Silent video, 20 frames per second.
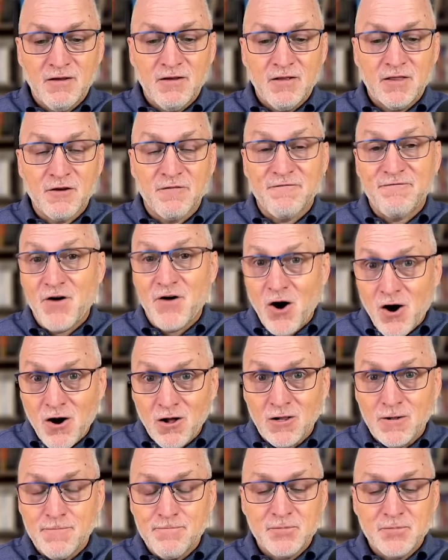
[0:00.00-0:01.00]
The
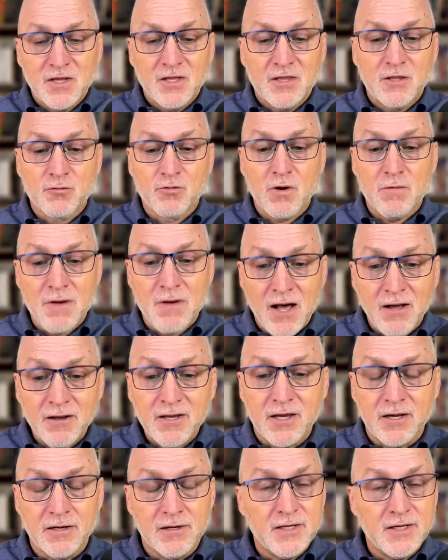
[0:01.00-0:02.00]
fall, the
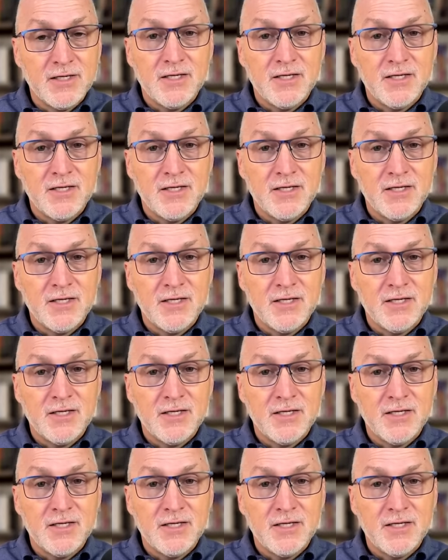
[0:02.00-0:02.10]
rebellion.